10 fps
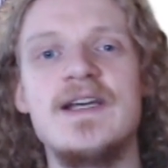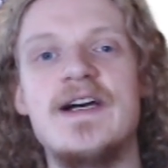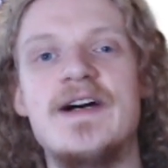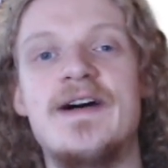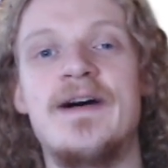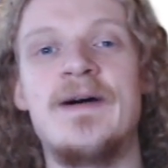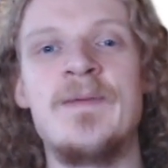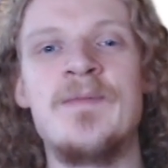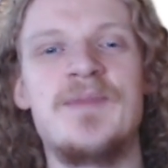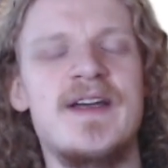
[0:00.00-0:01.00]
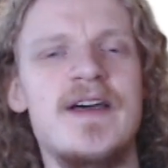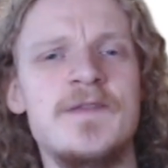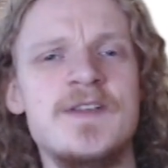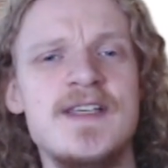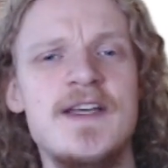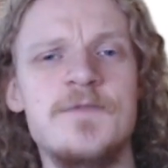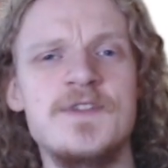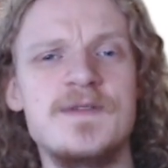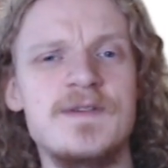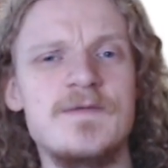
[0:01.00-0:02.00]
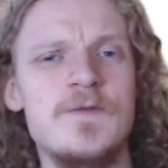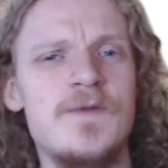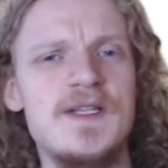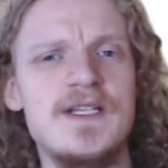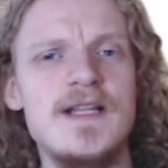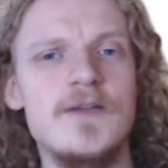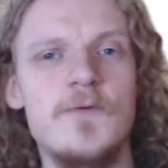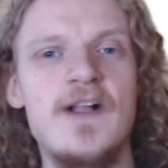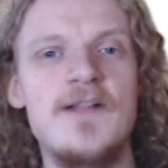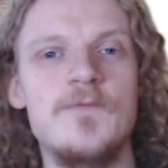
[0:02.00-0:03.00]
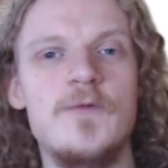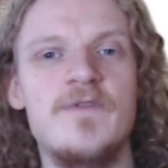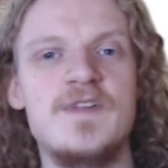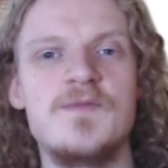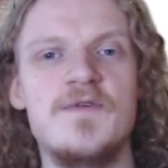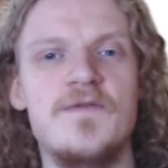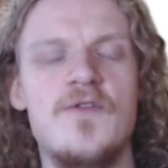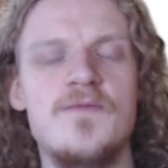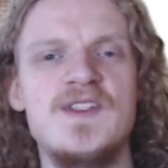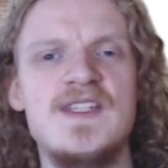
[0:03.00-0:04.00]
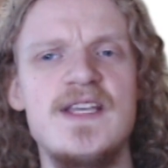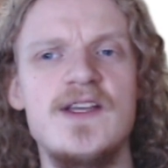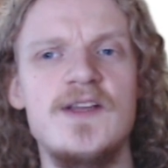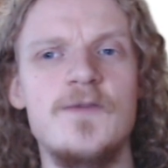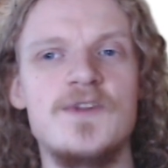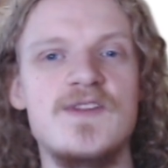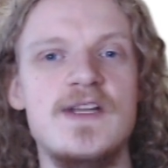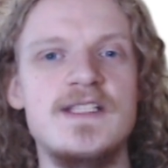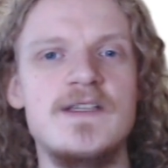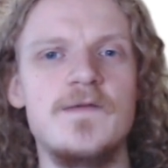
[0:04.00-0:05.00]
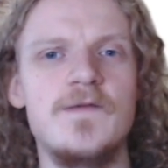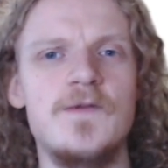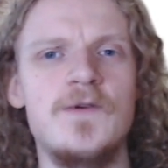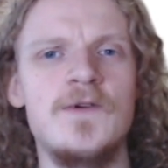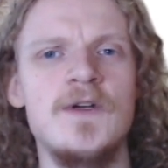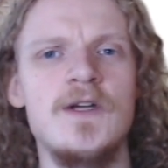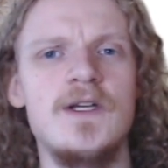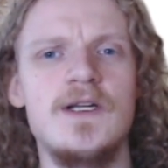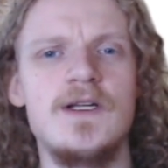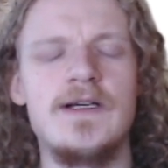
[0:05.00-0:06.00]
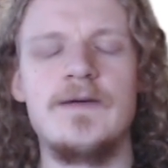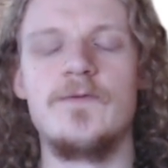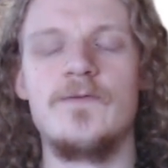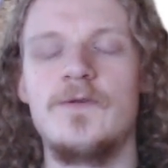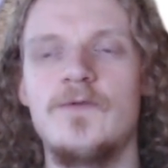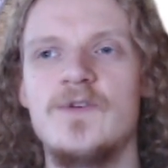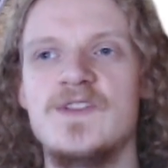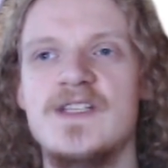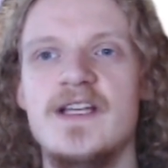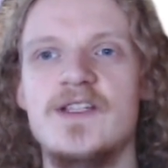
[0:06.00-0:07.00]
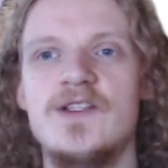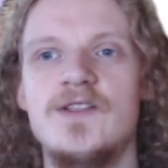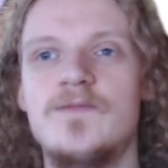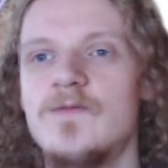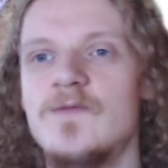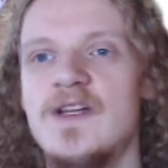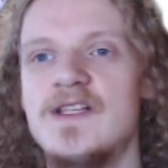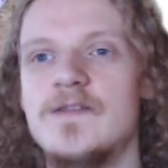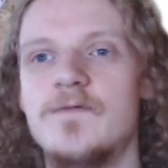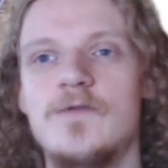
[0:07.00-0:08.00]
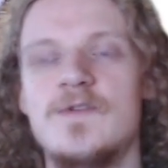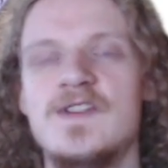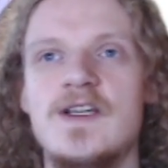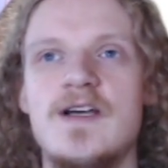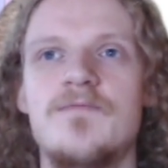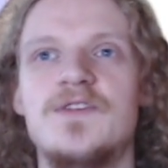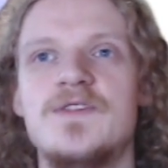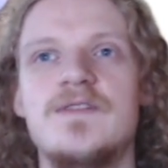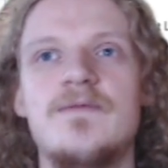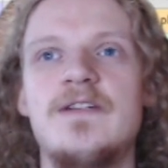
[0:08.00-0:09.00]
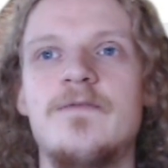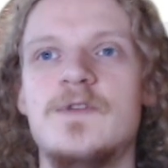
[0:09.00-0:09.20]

But I have to say I was quite underwhelmed with his performance here. He was racing for, who was he actually racing for? Was it Campos? I believe it